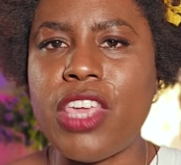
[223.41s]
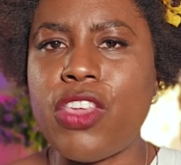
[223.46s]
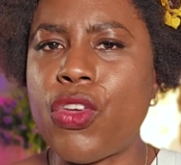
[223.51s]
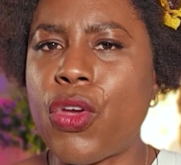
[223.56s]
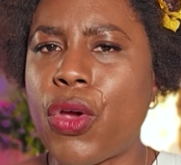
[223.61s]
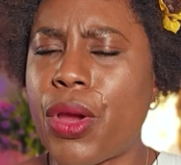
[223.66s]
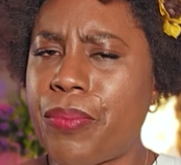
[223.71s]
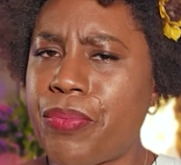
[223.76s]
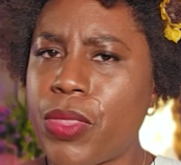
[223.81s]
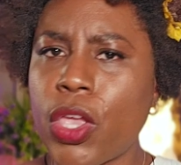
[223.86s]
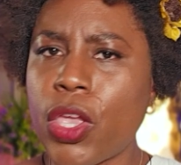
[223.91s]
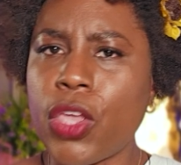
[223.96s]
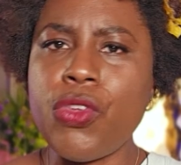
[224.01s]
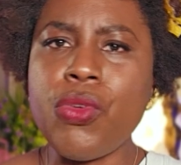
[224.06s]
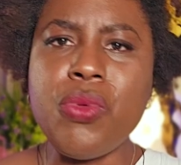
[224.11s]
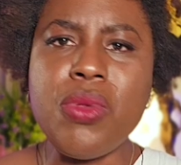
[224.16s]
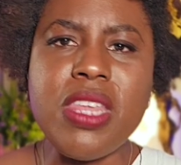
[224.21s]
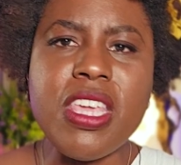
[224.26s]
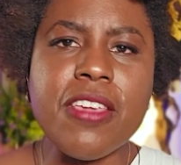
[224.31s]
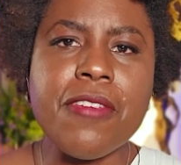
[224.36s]
your
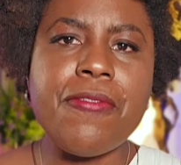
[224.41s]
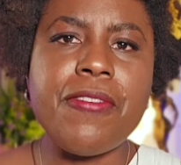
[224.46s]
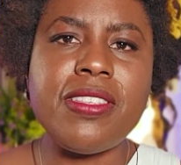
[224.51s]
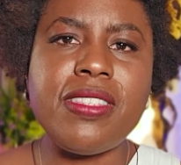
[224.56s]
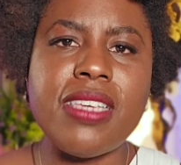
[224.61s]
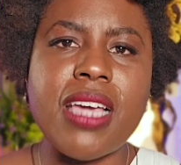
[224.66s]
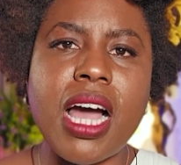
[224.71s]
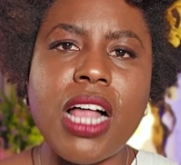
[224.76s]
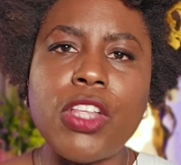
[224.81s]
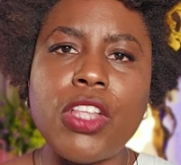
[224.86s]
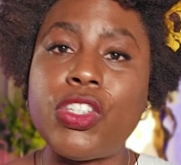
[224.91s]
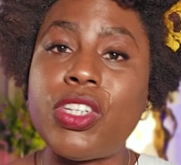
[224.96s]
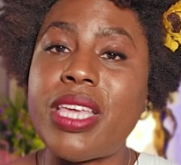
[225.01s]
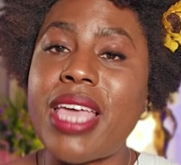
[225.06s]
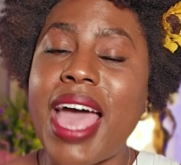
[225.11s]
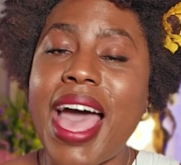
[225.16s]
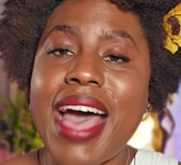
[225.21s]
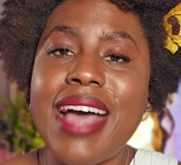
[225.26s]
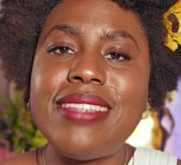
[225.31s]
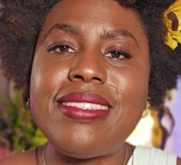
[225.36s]
unique
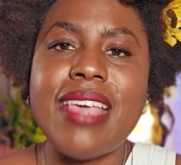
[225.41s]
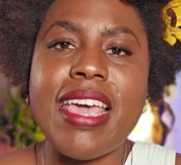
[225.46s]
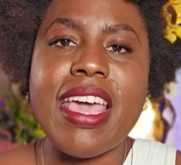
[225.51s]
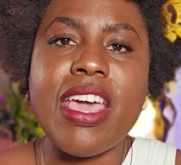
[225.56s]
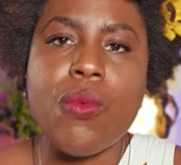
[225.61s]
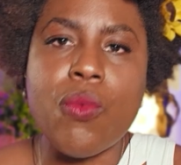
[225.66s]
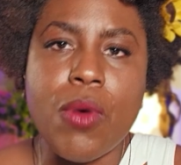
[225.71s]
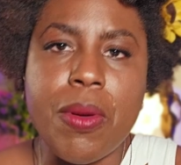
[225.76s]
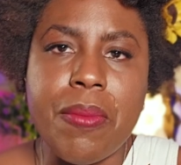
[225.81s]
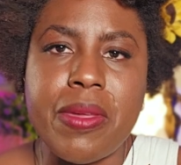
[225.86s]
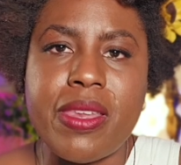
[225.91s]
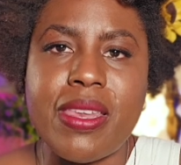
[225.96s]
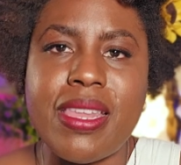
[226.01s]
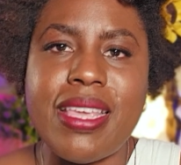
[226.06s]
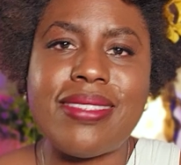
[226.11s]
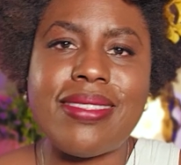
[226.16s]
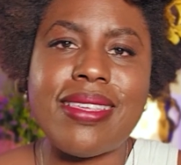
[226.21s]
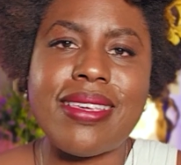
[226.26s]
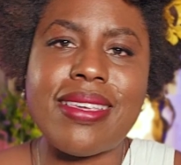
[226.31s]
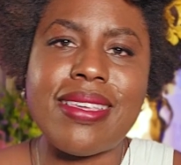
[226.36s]
physiology as a woman
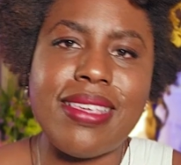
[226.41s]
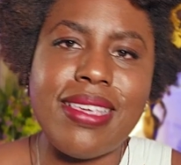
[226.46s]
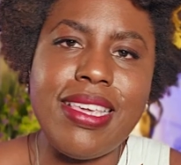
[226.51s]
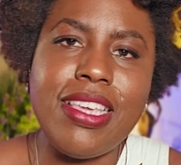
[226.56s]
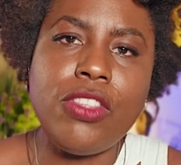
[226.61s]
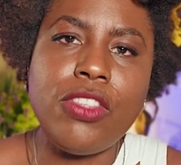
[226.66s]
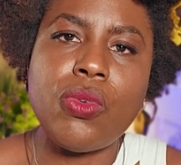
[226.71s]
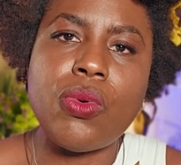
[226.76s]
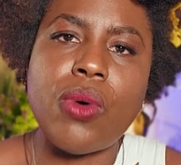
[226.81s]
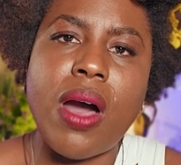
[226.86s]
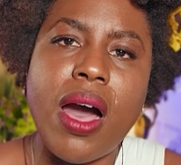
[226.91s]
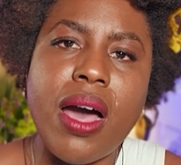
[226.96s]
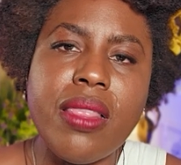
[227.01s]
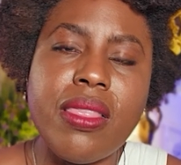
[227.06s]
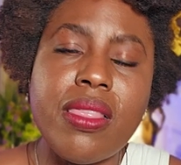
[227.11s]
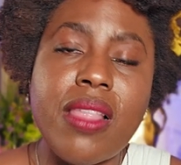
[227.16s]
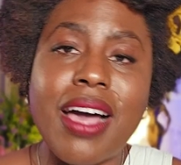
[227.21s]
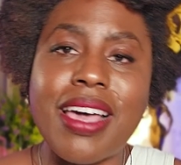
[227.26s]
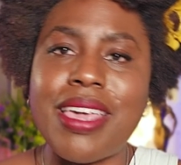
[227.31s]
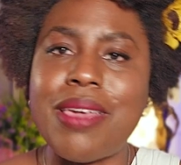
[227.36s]
is the key to
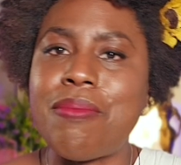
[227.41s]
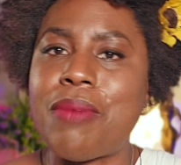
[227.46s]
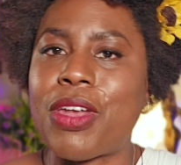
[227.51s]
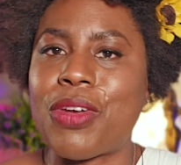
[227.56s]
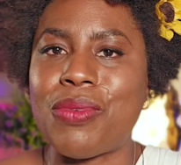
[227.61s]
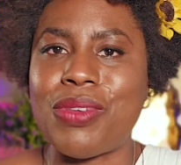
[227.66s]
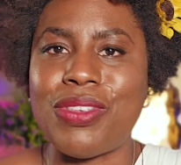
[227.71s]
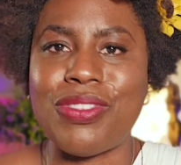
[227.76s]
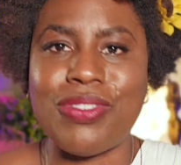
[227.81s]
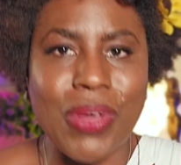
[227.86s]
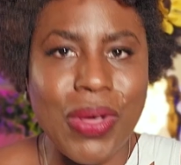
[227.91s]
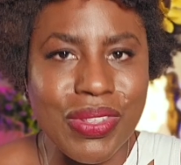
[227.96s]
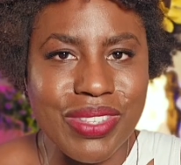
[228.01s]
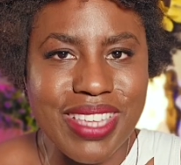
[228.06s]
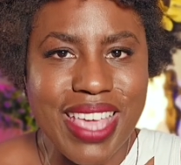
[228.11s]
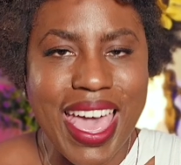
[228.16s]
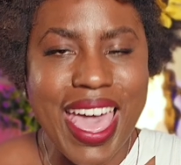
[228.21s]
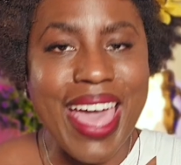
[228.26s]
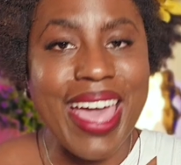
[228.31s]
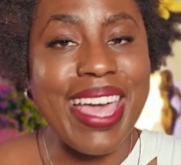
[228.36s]
unlocking better
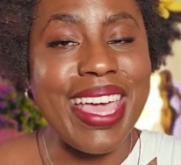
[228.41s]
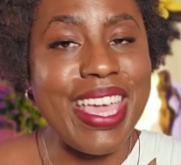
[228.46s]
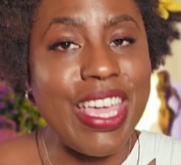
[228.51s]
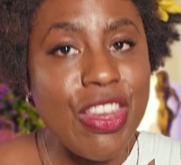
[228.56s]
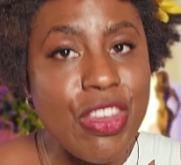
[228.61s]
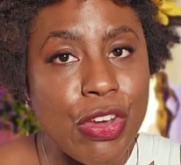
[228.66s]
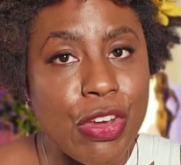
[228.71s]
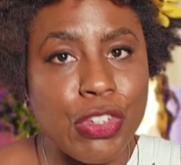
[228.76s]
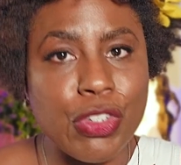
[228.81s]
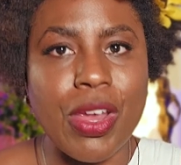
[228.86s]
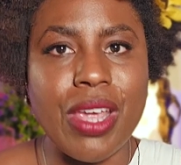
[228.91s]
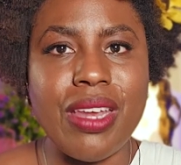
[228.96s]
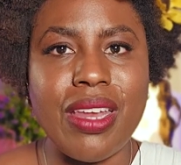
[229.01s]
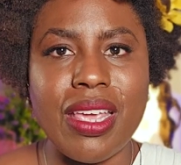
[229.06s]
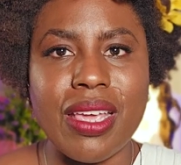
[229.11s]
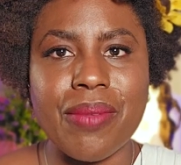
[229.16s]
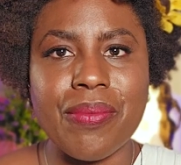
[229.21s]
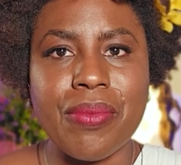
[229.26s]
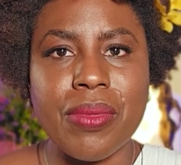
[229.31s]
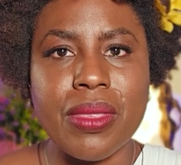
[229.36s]
results in your
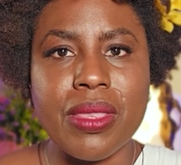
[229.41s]
training.